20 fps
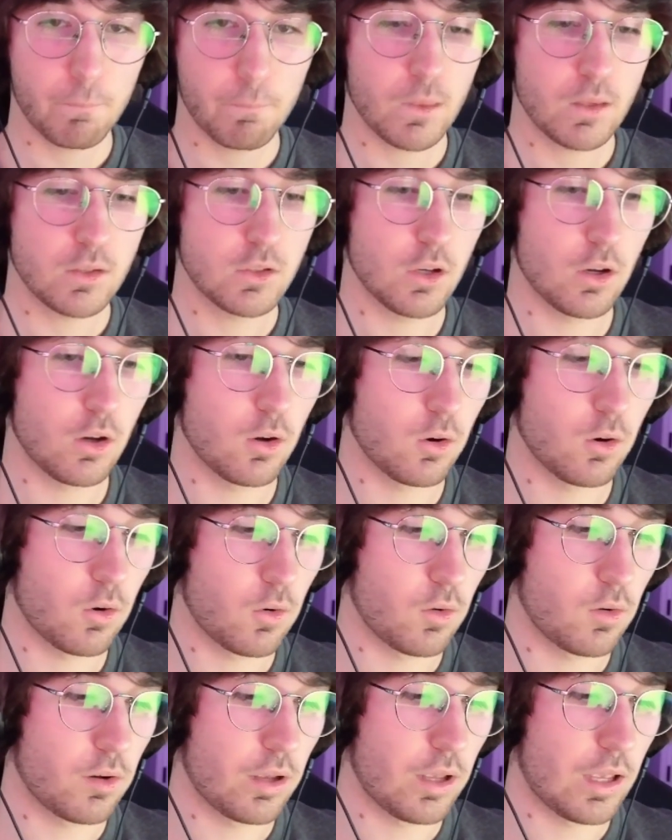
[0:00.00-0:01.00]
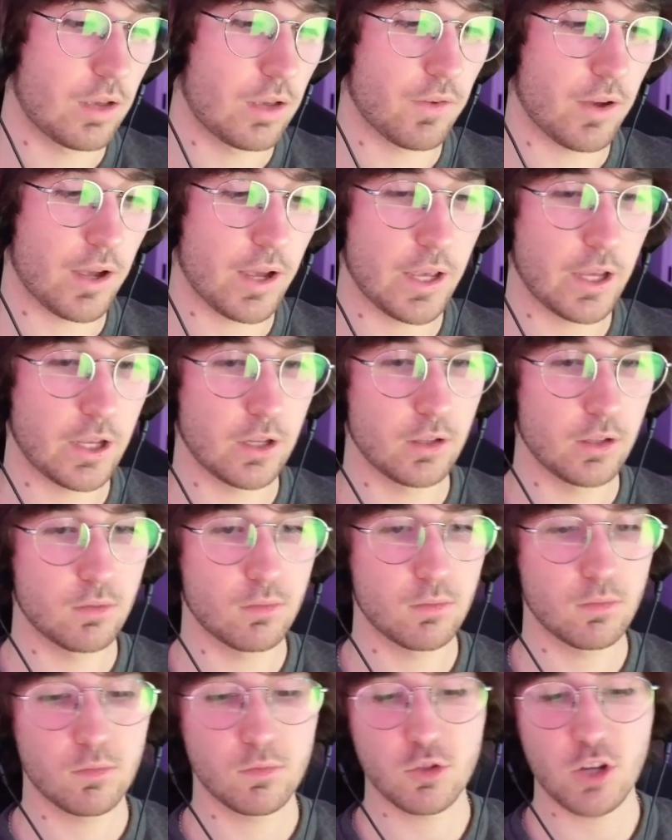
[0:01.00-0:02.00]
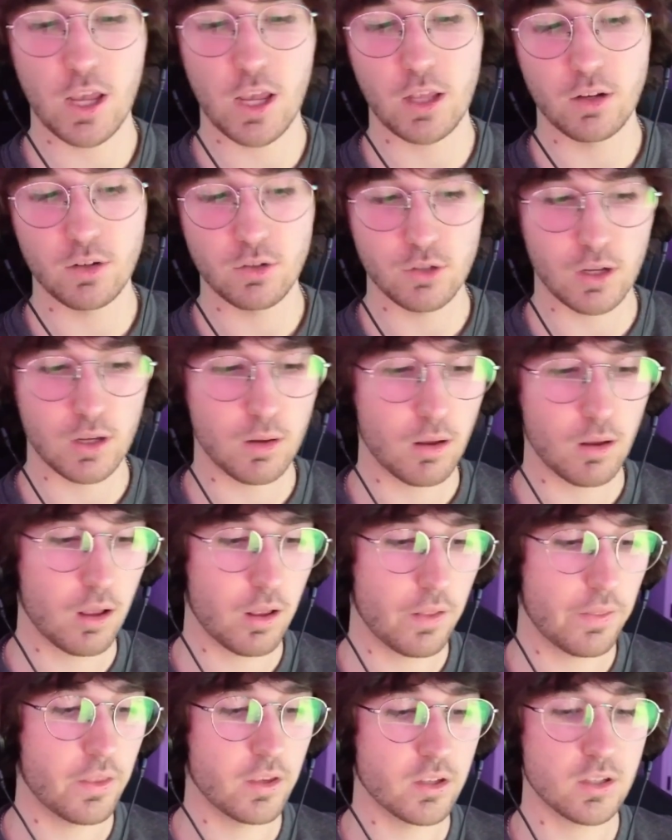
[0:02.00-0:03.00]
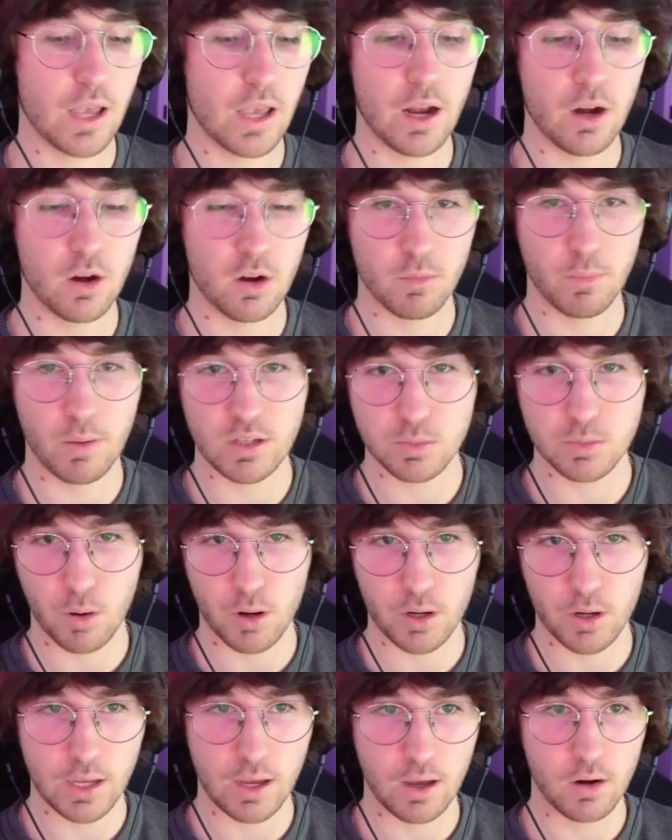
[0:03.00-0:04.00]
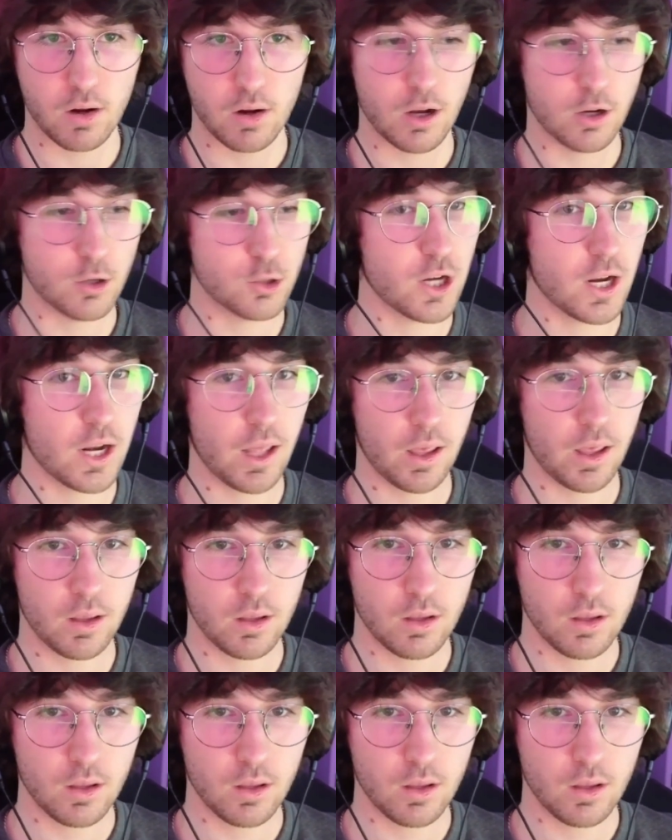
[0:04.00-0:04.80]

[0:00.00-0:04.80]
So if I change the signer of my smart account on chain A,